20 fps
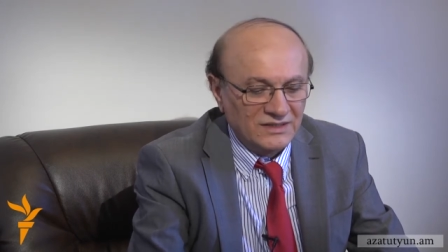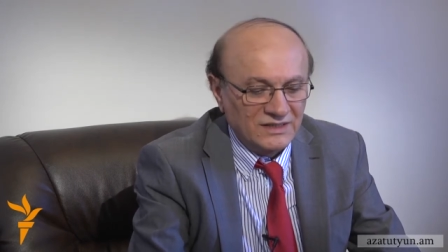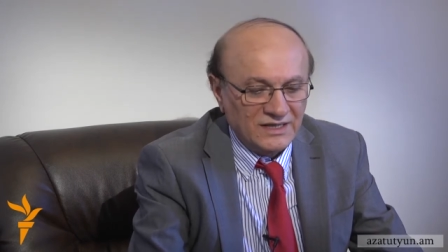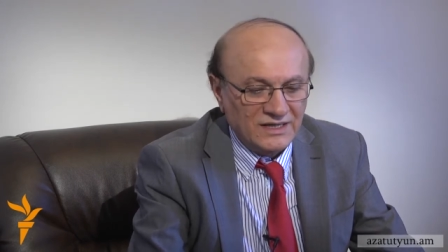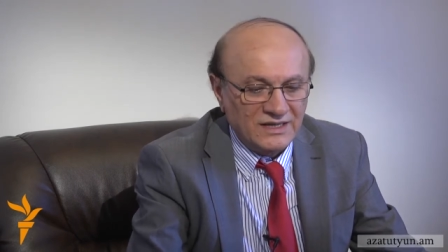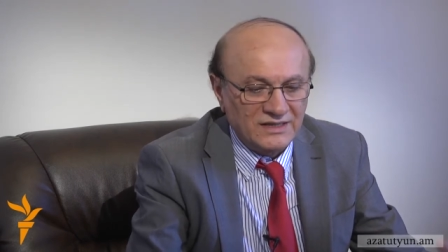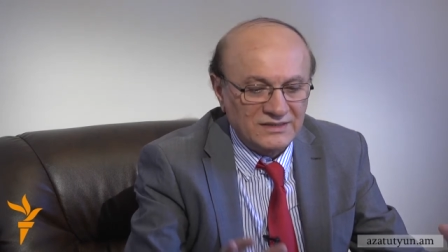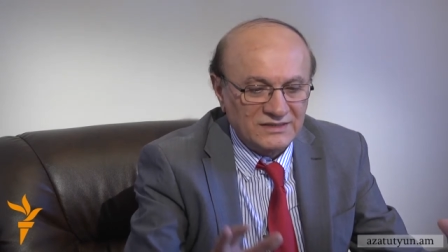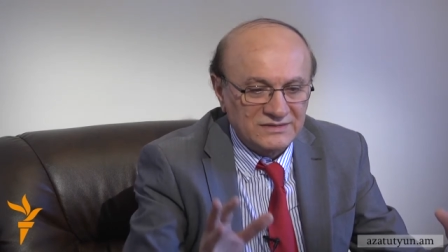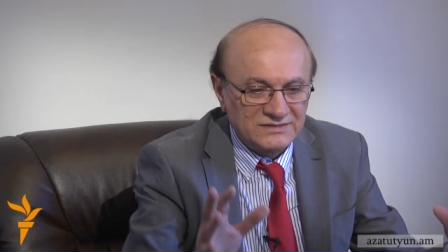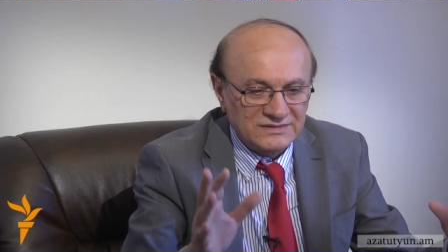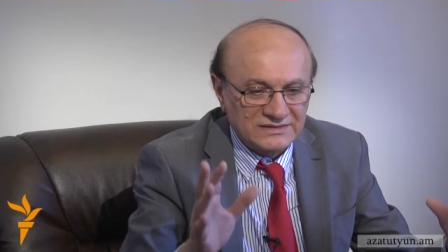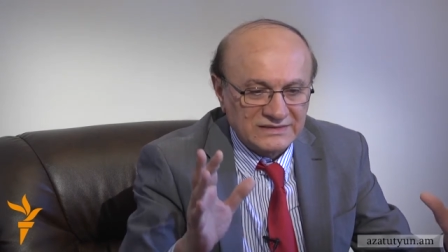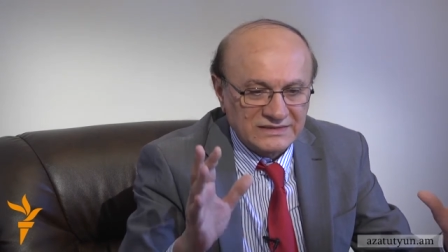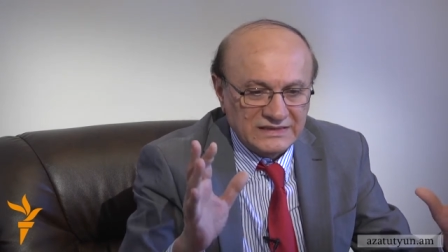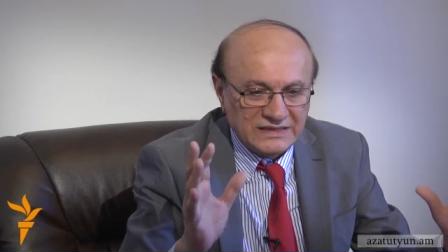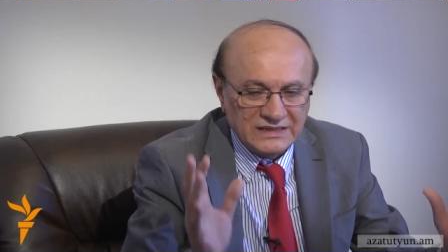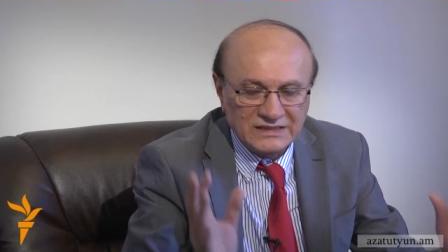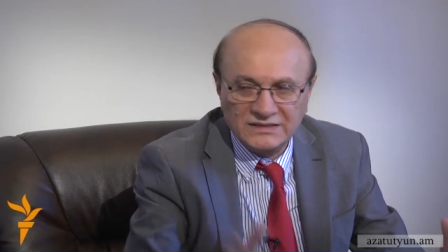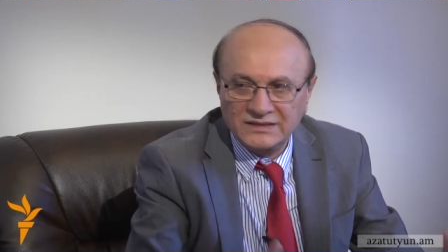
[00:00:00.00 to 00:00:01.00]
and it's
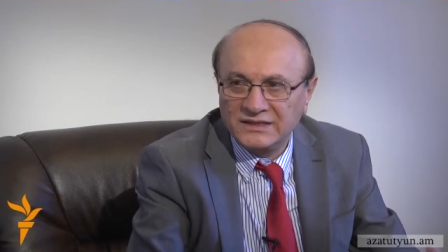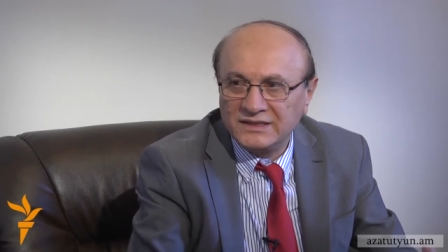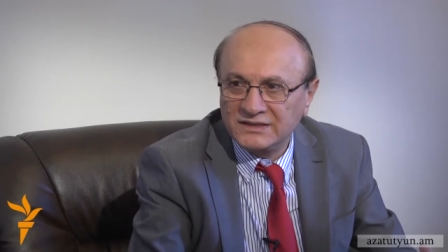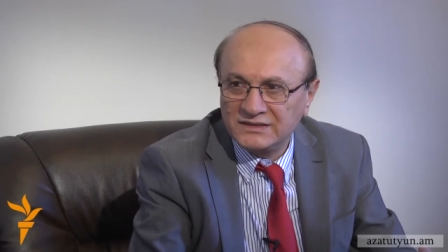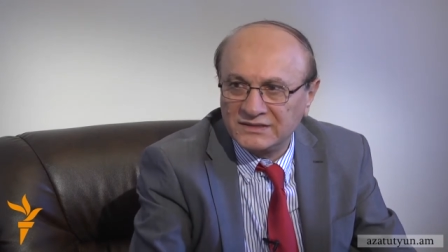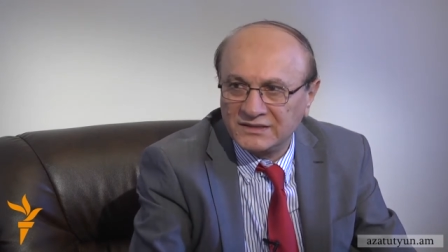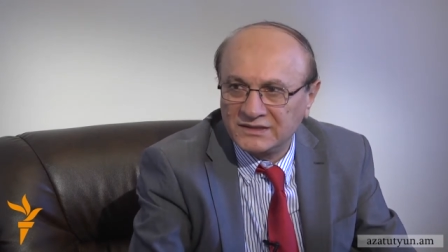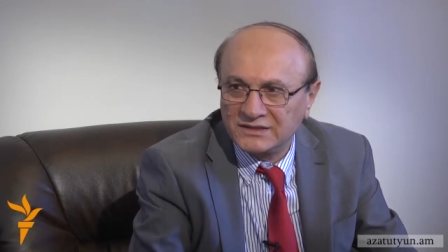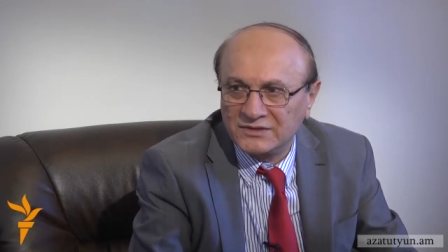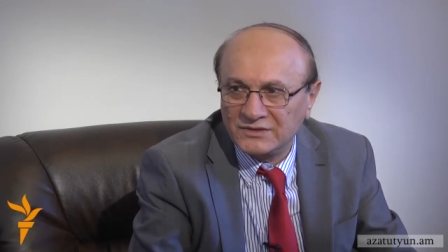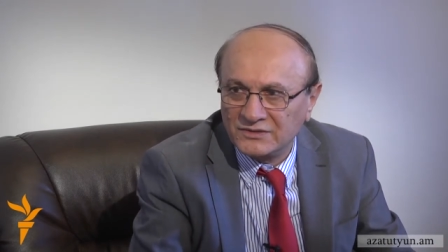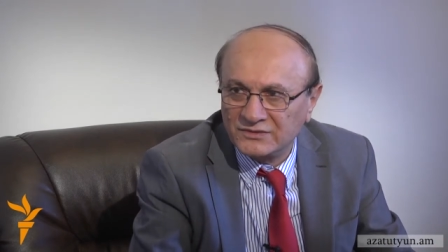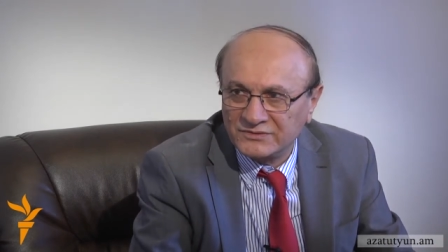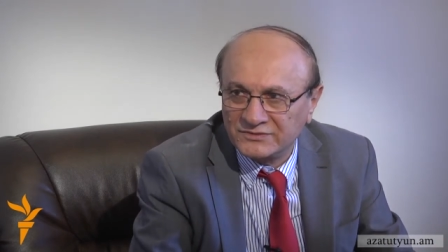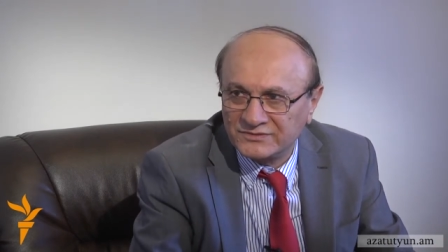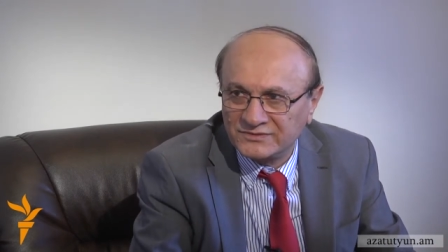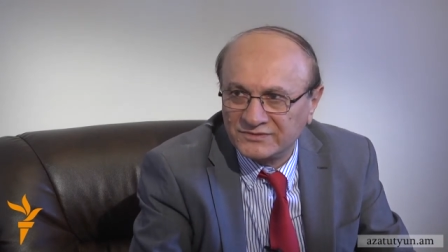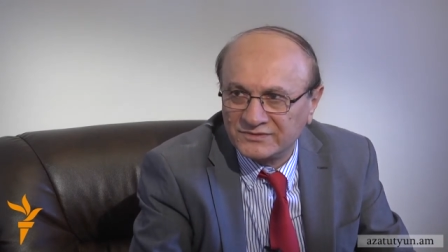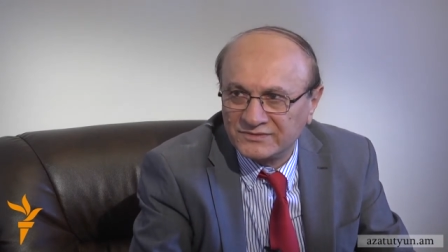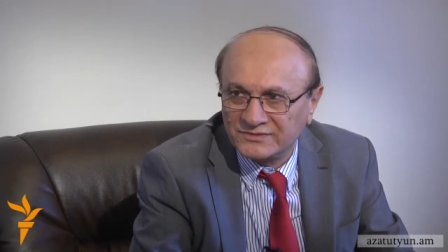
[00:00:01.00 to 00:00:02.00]
killing the
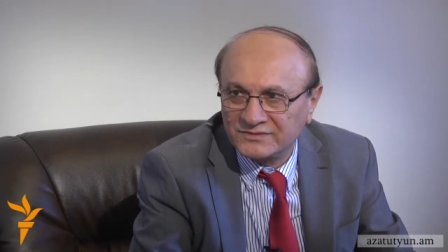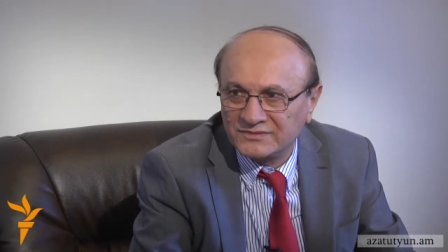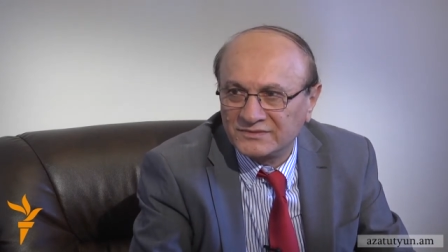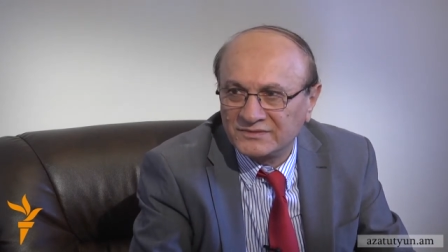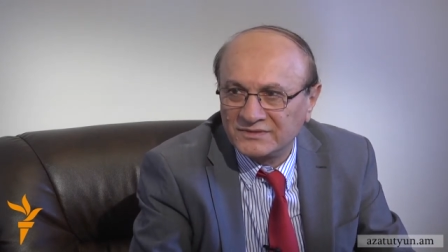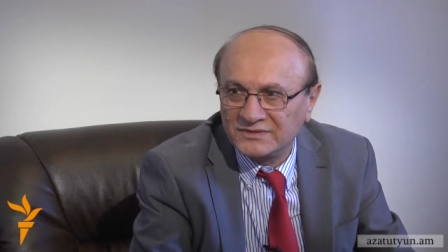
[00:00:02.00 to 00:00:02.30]
growth,